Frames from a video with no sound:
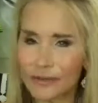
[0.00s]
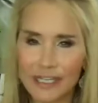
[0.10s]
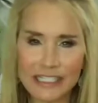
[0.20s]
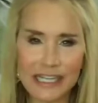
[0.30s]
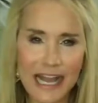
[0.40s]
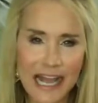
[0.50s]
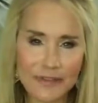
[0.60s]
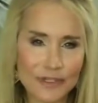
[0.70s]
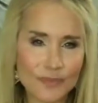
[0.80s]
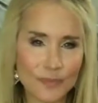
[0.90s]
because I'd had
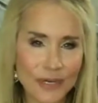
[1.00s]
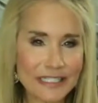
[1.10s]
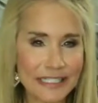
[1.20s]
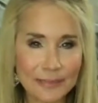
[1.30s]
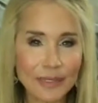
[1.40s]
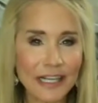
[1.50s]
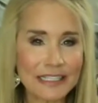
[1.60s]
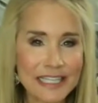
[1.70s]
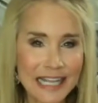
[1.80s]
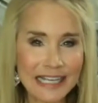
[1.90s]
those breast
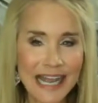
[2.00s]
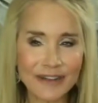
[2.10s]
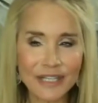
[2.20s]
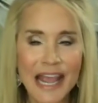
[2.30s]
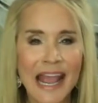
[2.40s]
implants taken out.